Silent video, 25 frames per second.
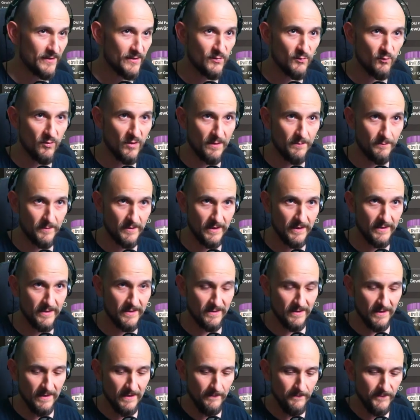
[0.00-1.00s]
more on
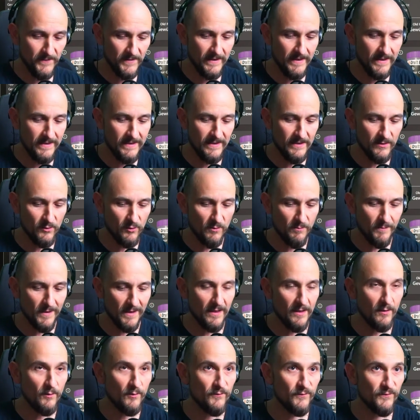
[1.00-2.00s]
corn, or best
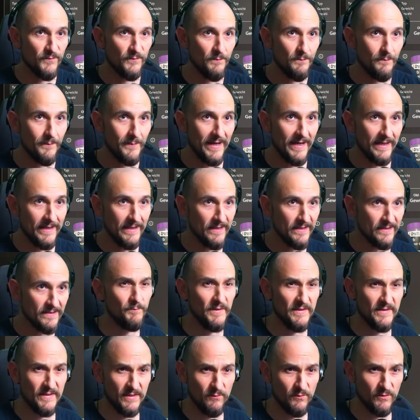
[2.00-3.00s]
here caramel.
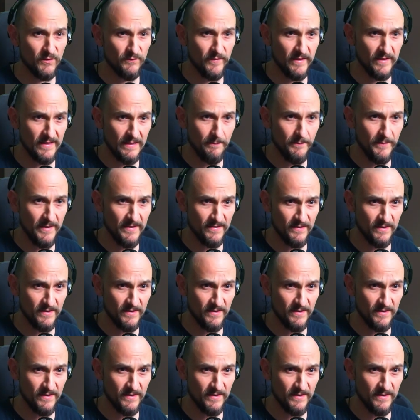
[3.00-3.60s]
Then we have